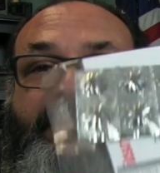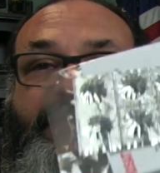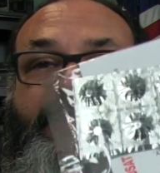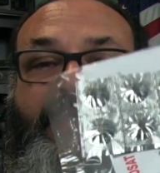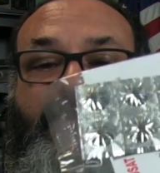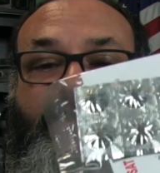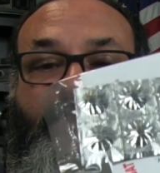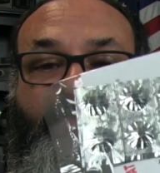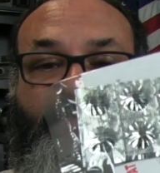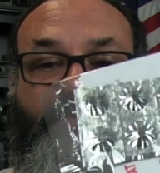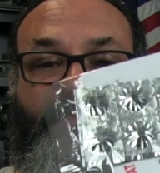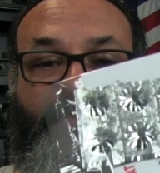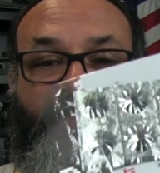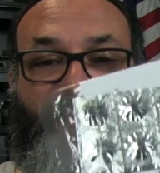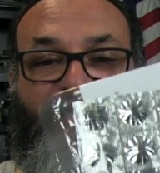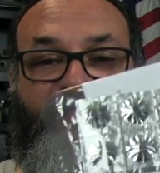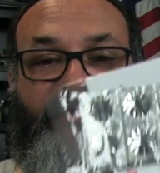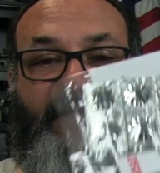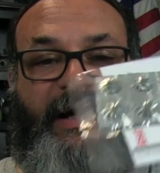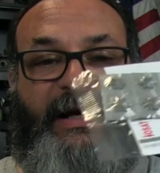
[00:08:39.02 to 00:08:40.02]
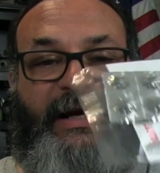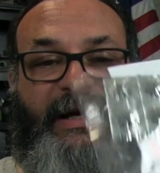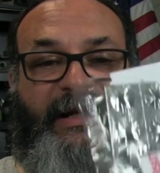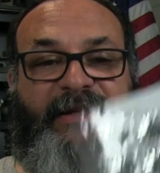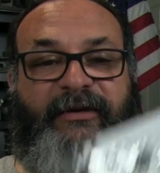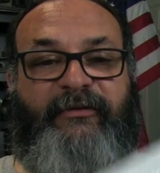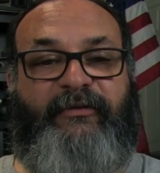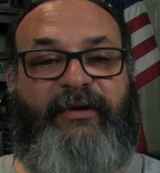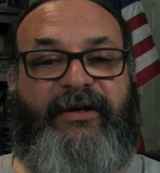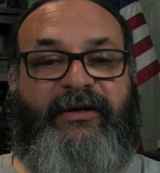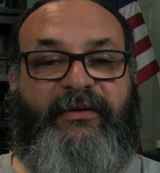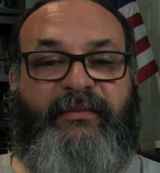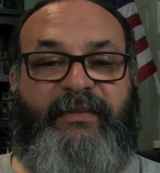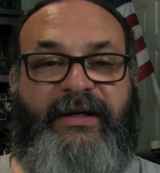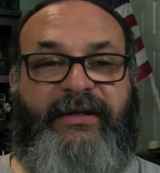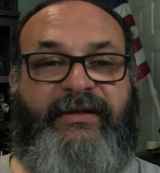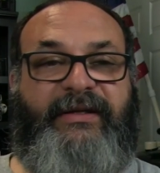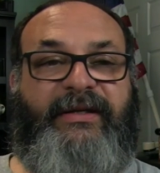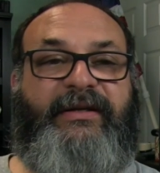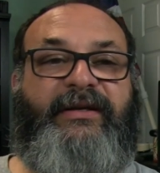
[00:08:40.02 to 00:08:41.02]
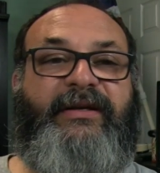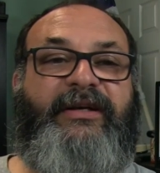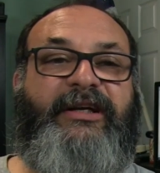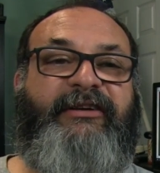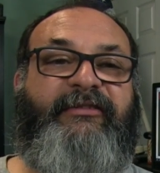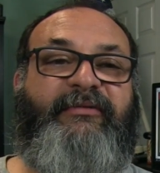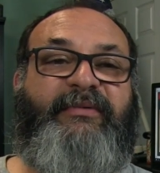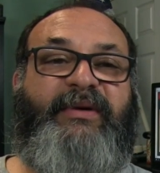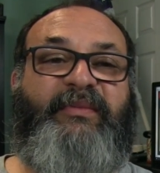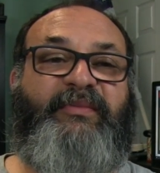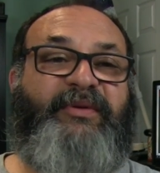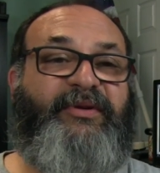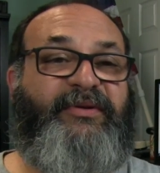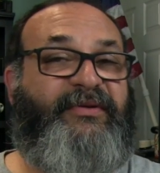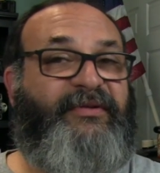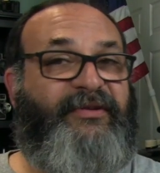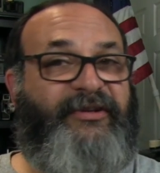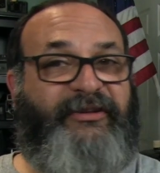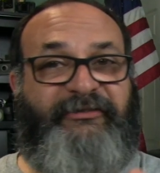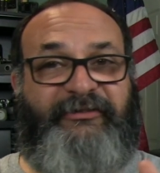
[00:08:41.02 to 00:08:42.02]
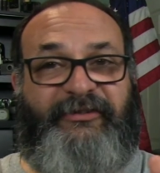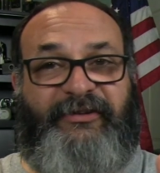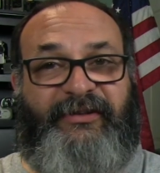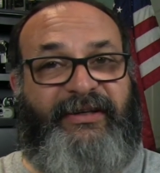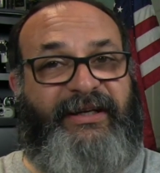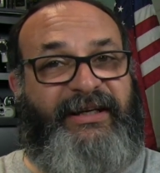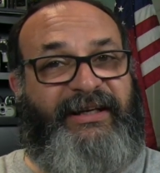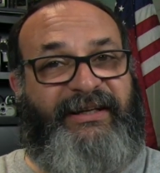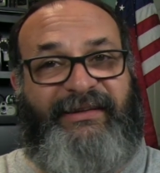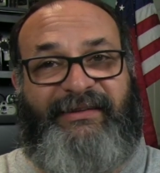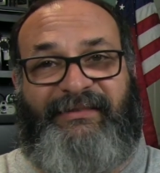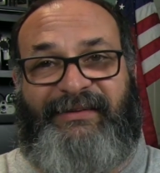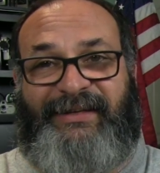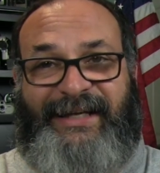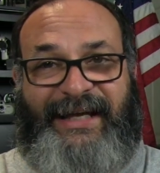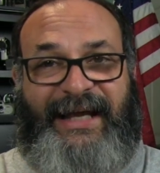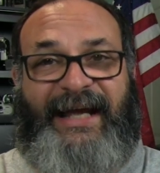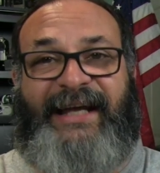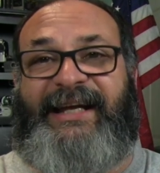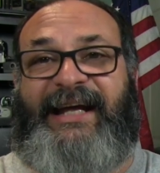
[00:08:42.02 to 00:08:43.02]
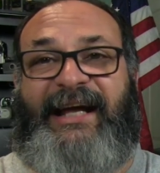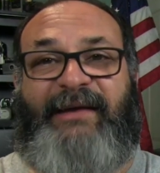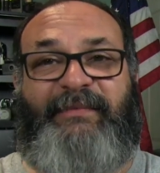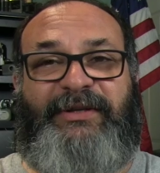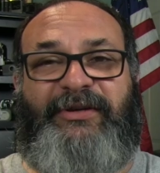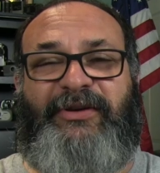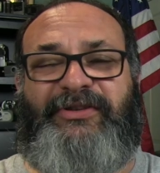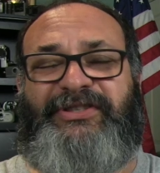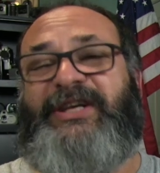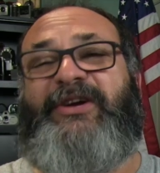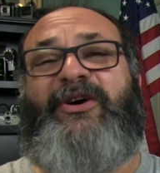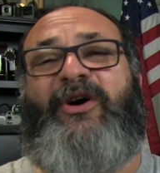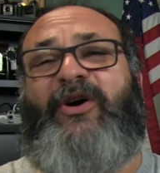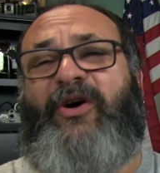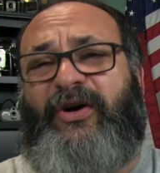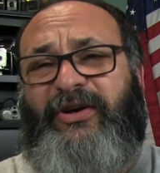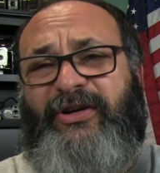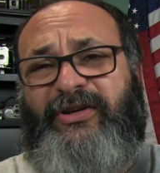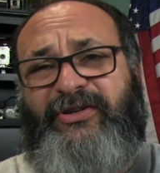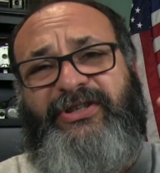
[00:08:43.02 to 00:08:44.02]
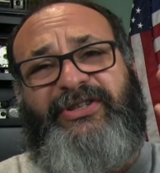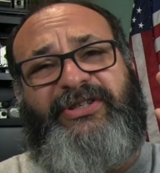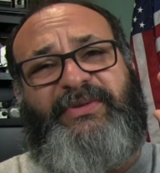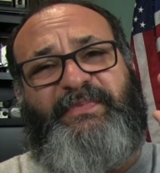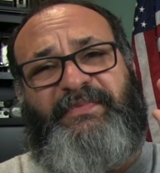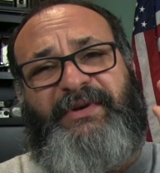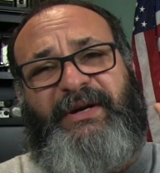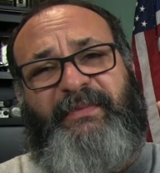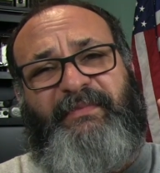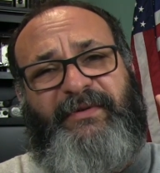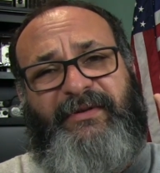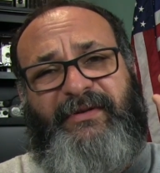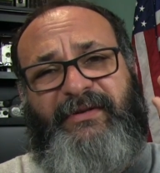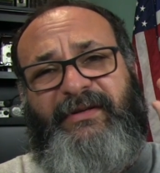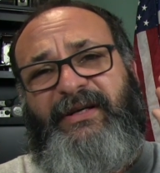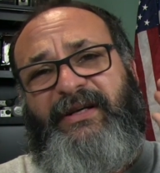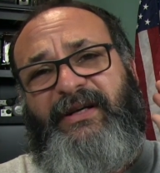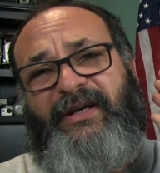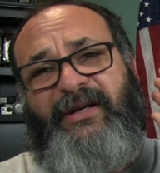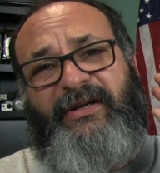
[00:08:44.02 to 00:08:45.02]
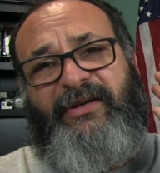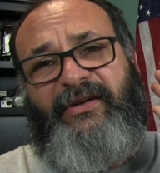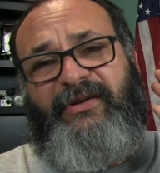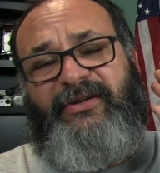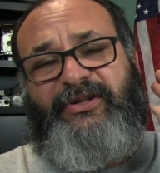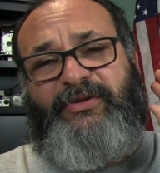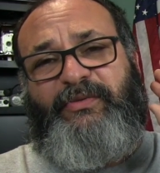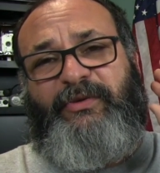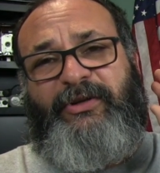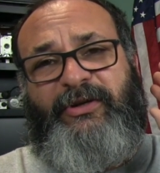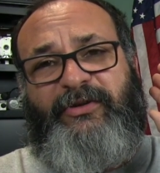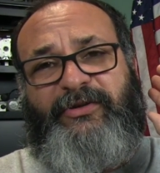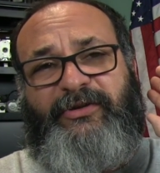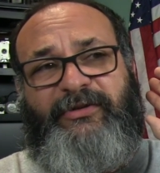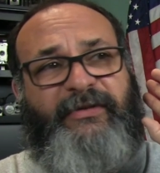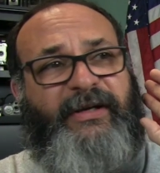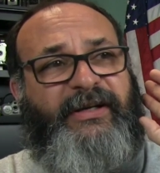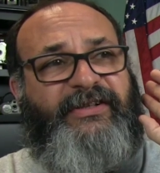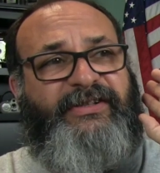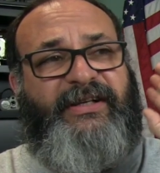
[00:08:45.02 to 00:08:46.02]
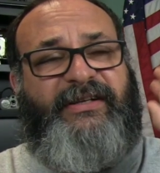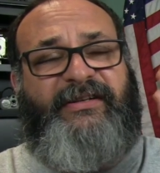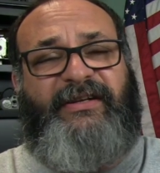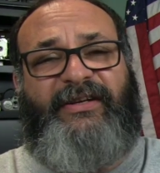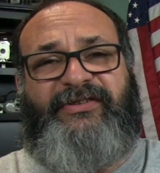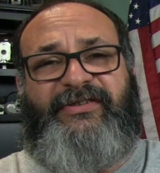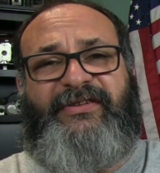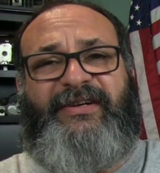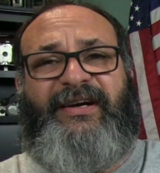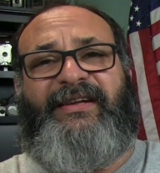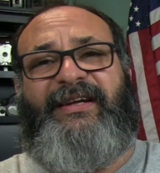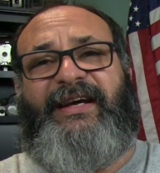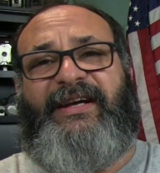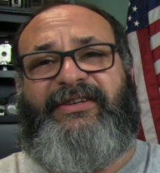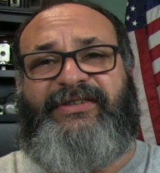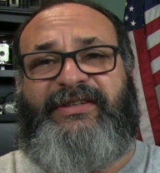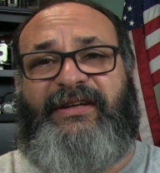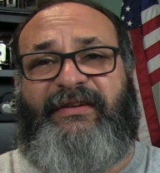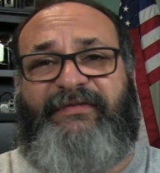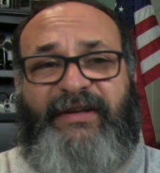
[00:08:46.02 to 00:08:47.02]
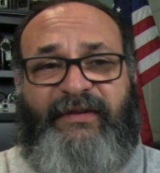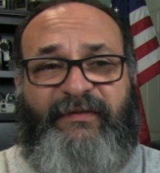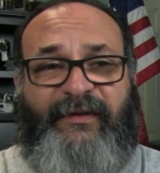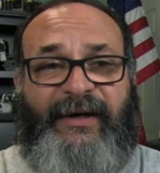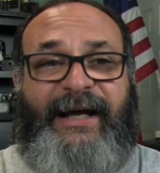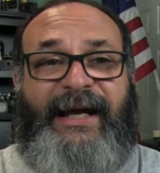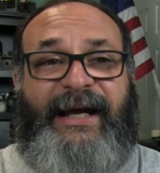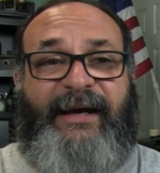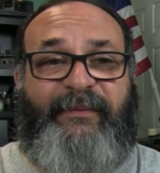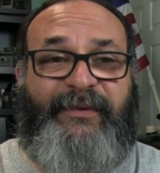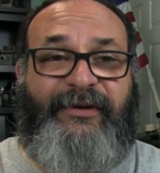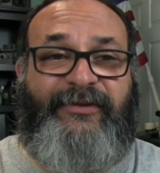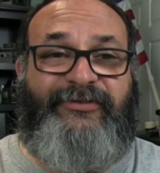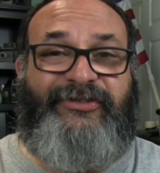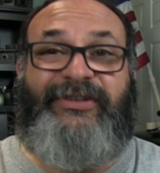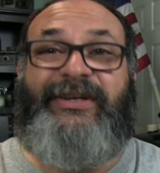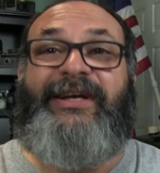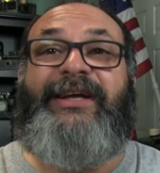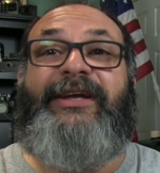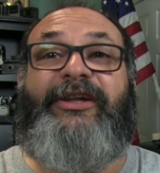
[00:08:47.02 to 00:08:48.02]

FDA approved. Highly recommended. Remember, it can happen. Don't say, oh, you're just prepping. You're just one of those crazy nuts. None of that stuff ever happens.